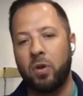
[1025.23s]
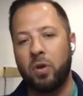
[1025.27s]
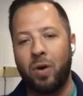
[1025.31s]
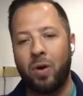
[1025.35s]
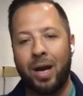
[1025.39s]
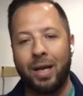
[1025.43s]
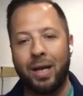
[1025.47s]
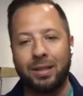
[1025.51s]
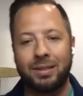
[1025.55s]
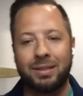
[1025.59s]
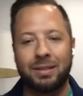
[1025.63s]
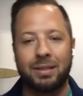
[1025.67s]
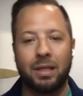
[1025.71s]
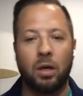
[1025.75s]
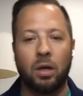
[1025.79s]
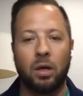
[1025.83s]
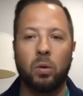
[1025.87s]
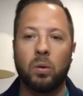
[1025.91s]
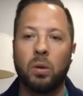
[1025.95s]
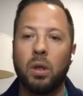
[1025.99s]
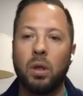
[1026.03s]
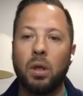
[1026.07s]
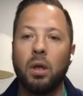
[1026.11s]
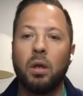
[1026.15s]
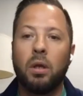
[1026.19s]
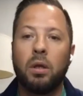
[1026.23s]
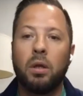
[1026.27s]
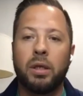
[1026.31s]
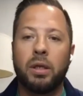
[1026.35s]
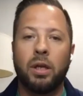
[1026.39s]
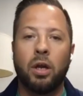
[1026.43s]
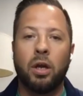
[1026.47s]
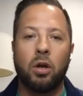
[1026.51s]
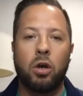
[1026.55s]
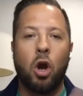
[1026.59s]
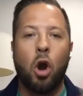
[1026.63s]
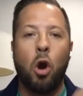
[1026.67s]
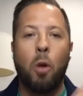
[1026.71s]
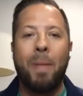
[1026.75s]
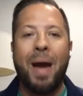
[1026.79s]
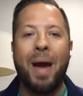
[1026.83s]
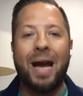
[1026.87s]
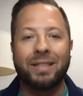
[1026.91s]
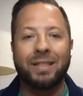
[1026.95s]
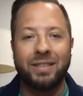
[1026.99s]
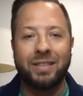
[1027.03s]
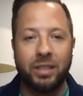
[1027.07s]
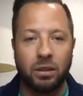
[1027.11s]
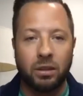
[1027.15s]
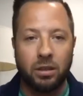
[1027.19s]
Right. So, you know, go
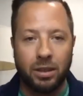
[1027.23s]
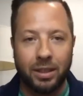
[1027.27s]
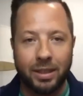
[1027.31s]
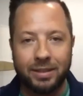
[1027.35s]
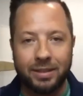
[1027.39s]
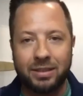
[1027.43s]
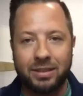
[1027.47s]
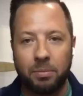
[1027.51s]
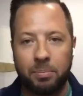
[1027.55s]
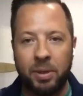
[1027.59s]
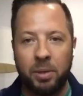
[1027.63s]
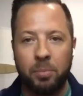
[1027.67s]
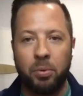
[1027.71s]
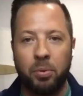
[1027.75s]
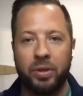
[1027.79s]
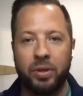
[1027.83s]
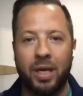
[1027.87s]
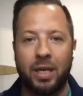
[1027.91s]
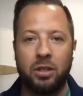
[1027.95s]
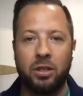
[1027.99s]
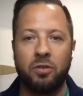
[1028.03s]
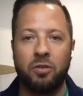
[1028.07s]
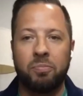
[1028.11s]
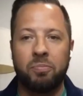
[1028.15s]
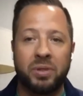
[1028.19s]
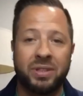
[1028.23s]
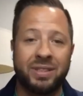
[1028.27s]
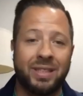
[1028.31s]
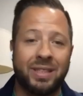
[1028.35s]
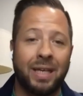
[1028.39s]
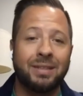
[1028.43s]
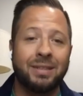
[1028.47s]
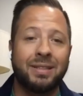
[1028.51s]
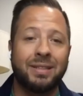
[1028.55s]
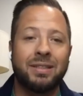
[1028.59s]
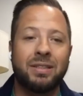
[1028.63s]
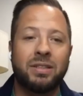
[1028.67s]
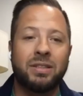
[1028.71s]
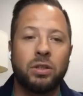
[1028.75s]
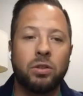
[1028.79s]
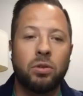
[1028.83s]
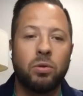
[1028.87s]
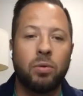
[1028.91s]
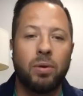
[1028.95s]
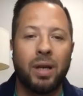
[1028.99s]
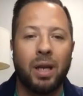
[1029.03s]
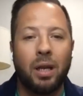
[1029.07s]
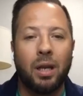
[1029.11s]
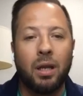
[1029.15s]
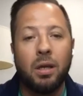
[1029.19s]
back to your list of people that you presented
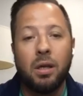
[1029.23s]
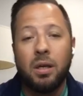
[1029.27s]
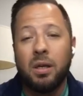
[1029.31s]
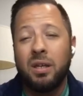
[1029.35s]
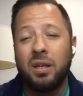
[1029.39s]
to and,